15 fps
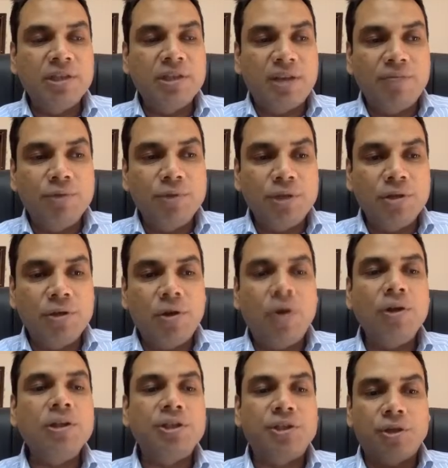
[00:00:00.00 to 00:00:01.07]
the WTO
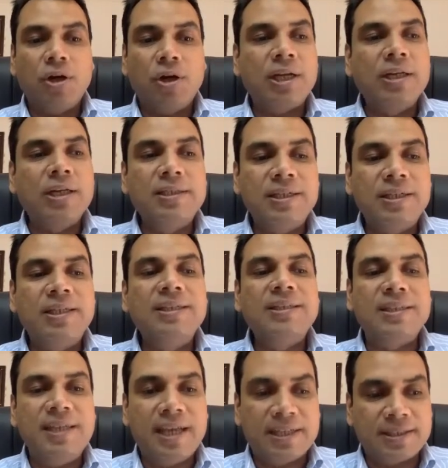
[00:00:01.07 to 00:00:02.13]
law? The short answer
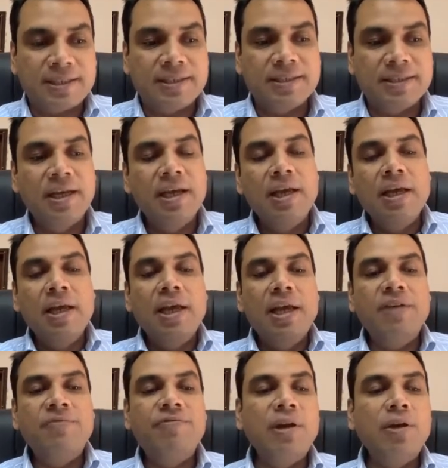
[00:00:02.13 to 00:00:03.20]
is yes.
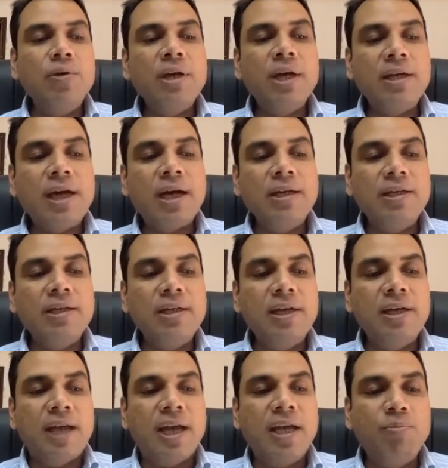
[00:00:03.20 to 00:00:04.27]
If we look at Article
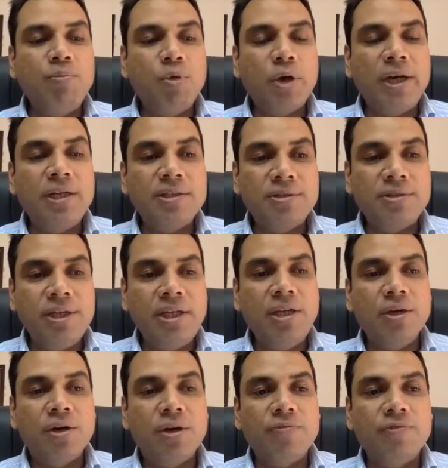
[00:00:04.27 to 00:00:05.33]

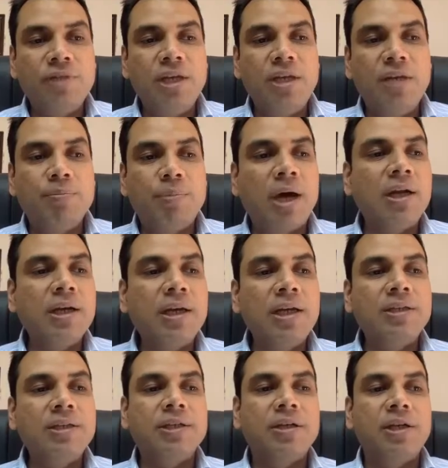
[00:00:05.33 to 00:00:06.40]
9.3 of the
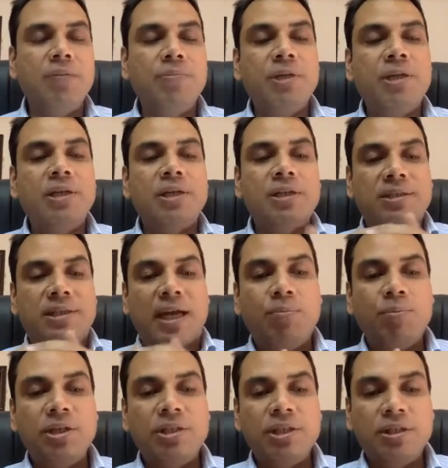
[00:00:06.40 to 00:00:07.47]
Marrakesh Agreement
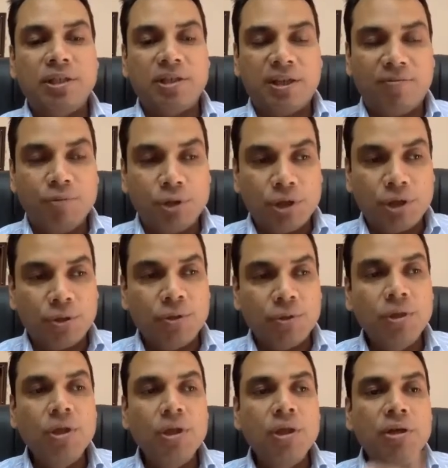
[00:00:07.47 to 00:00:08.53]
establishing the WTO,
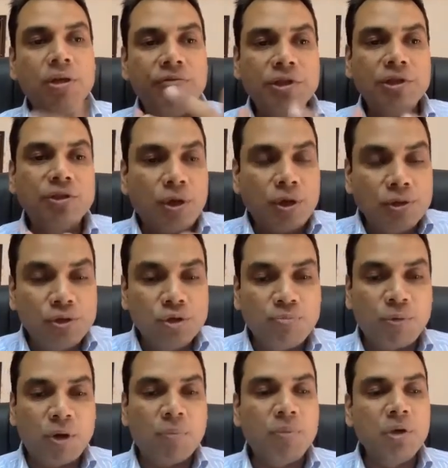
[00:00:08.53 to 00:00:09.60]
which is also
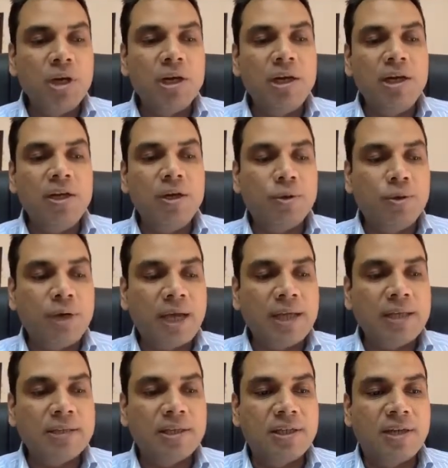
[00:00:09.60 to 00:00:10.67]
popularly known
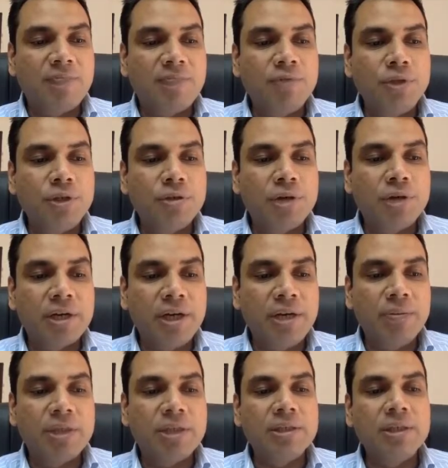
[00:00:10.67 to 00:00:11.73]
as the WTO
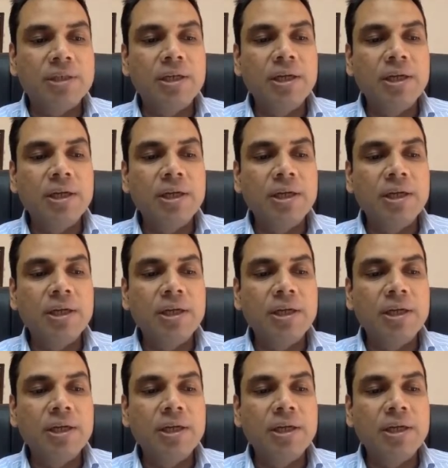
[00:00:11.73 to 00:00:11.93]
Agreement,